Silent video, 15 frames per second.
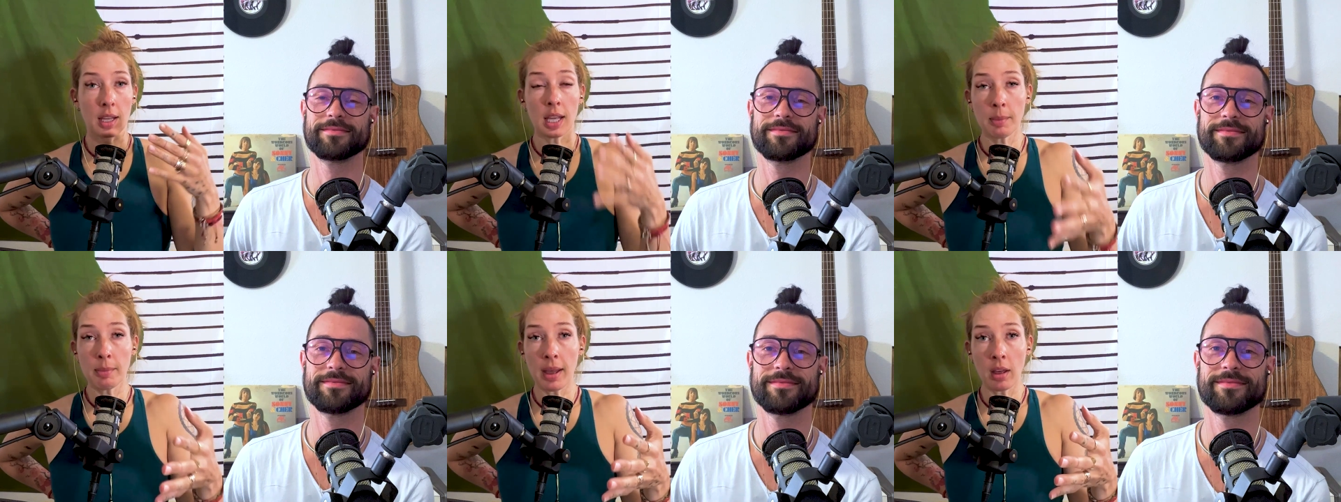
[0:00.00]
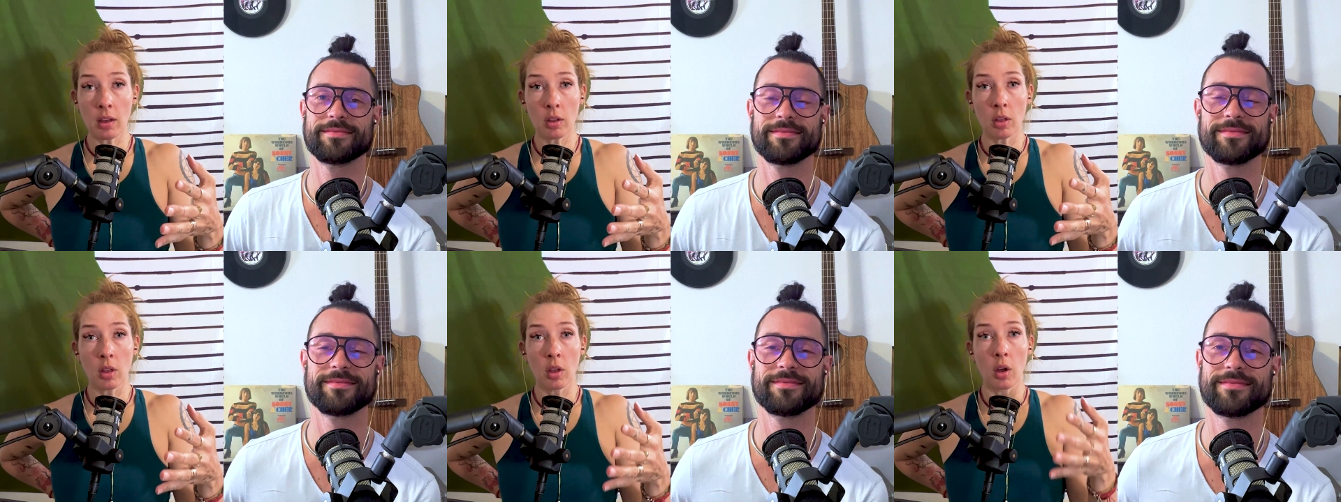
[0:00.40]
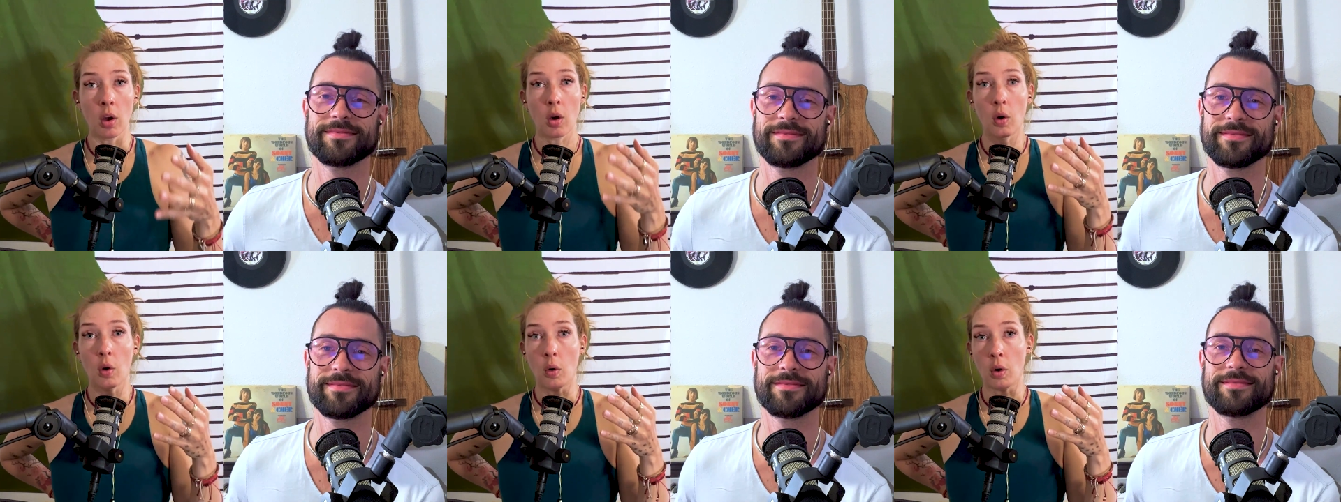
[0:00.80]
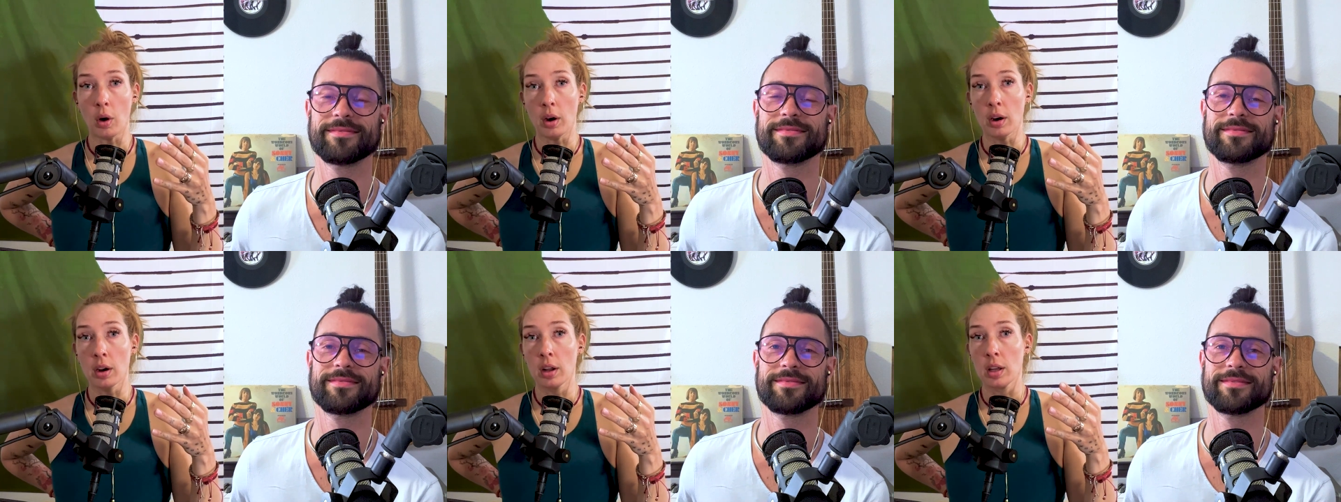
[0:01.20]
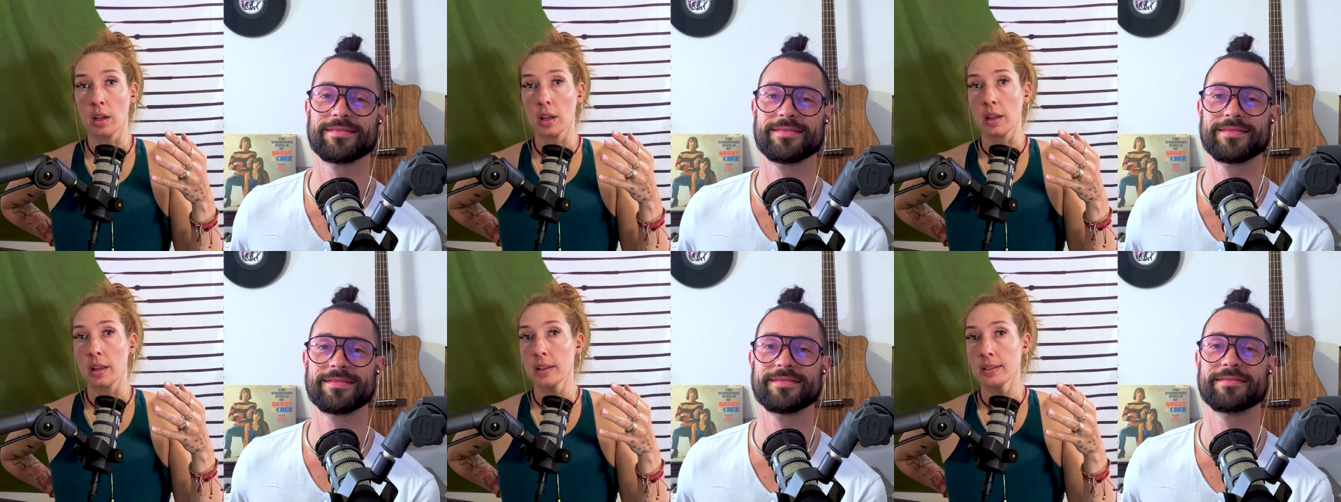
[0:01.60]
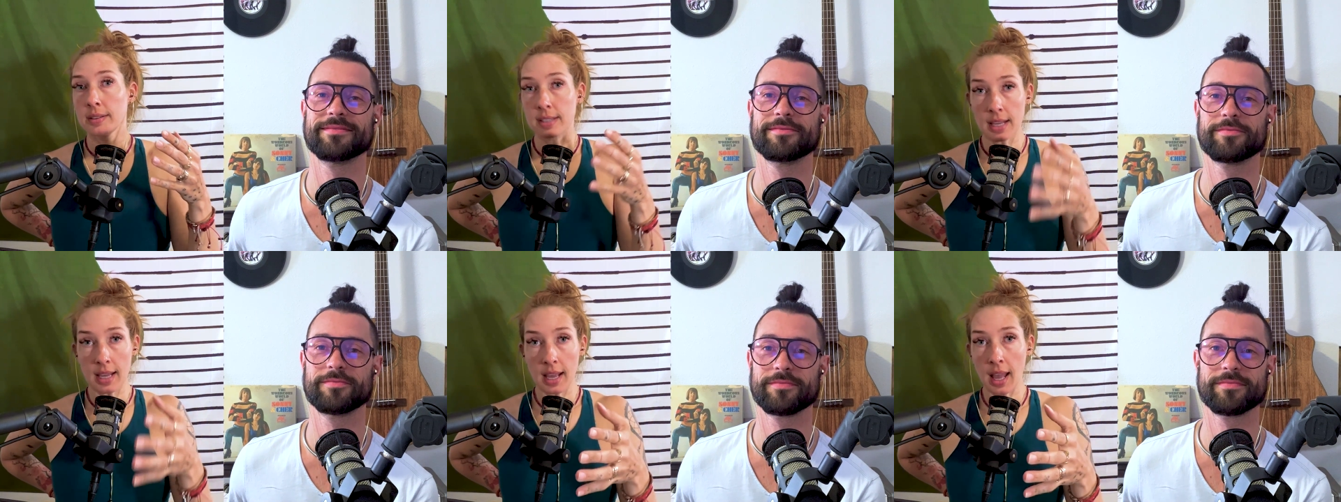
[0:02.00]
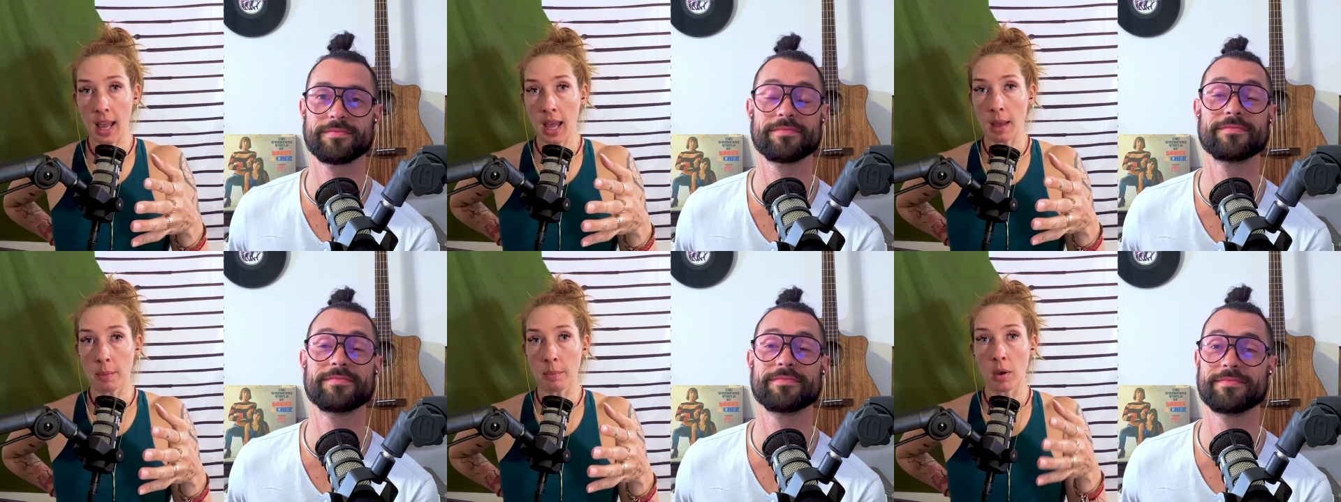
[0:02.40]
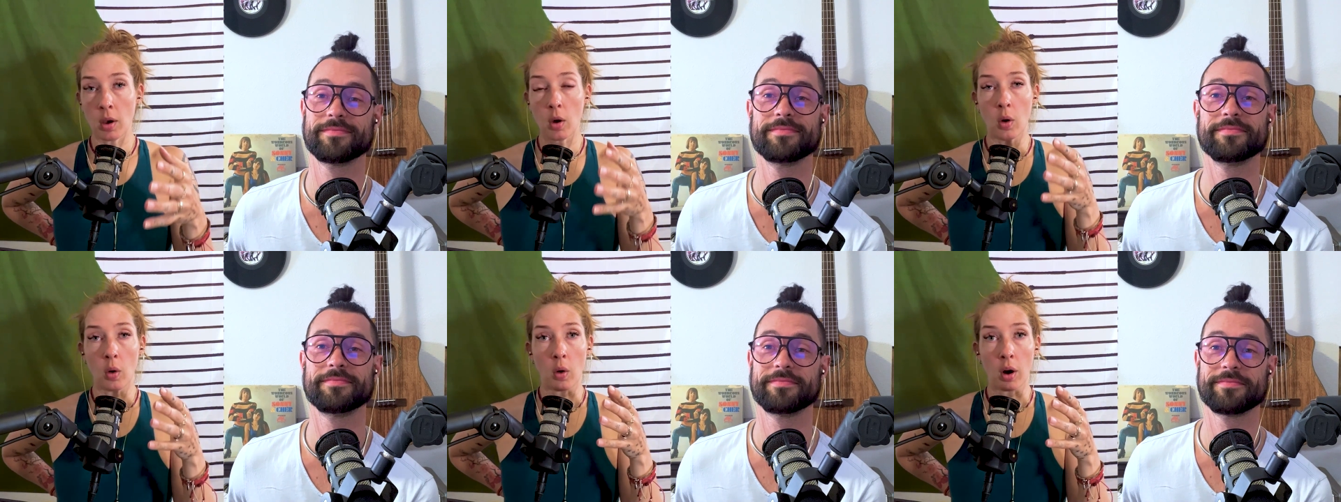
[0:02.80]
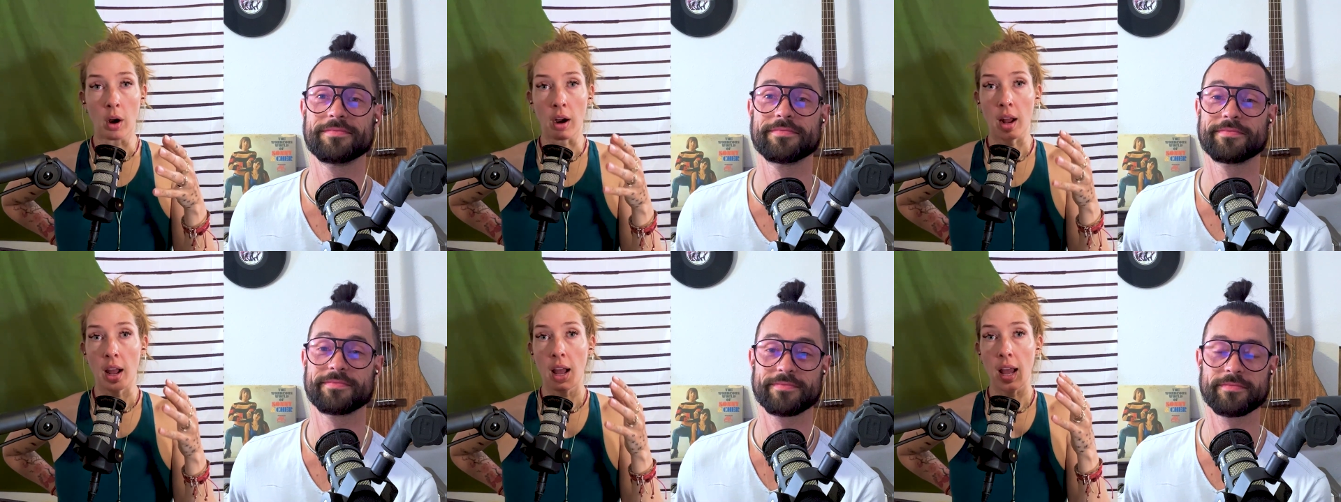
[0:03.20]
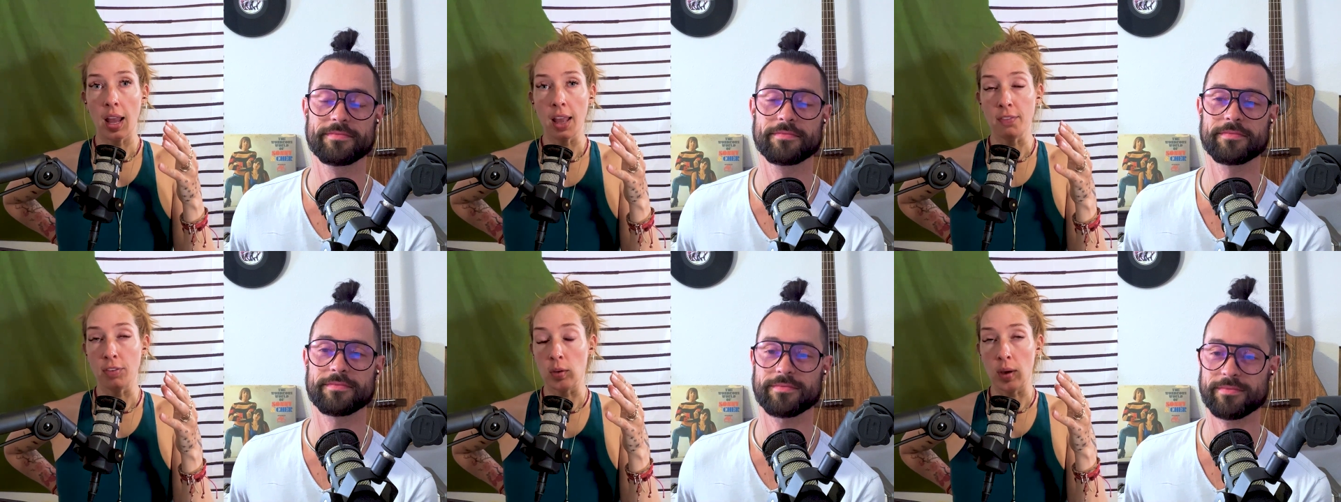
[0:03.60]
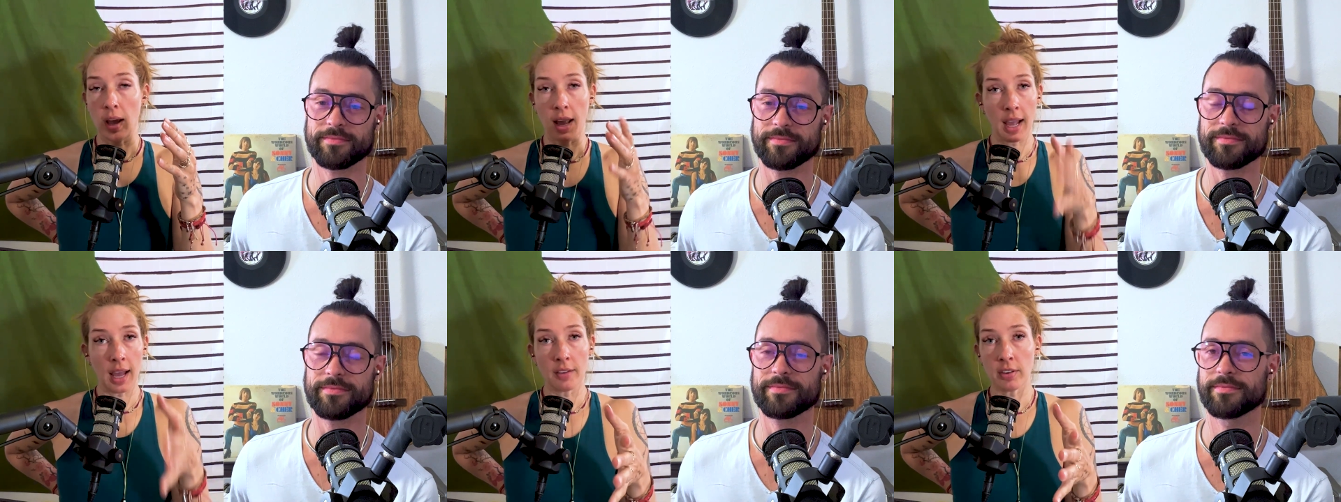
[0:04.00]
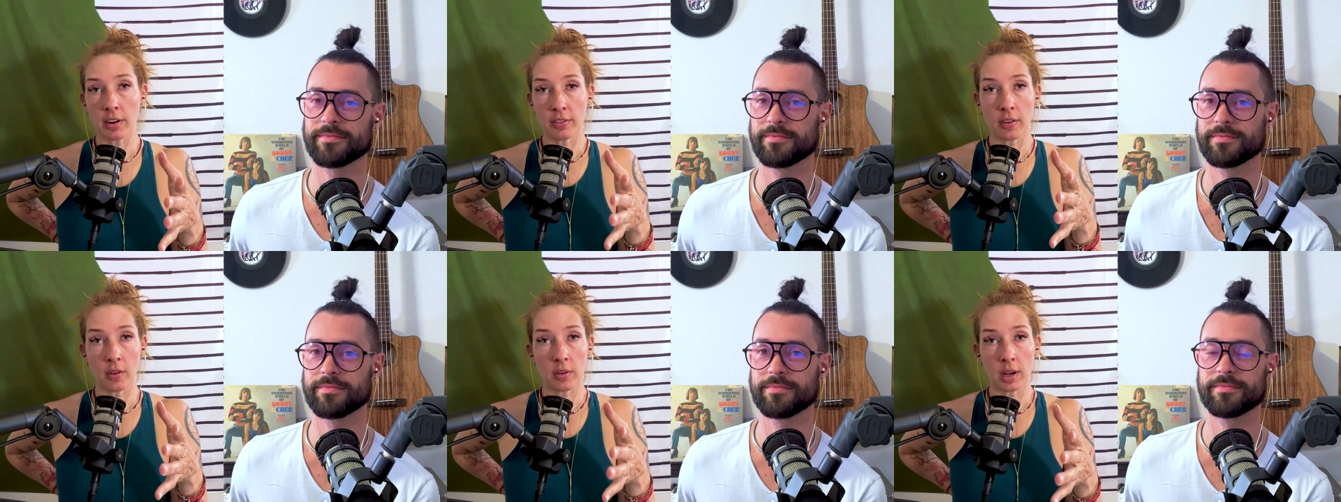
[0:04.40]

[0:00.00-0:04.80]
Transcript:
Speaker 1: email or DM or if you have our phone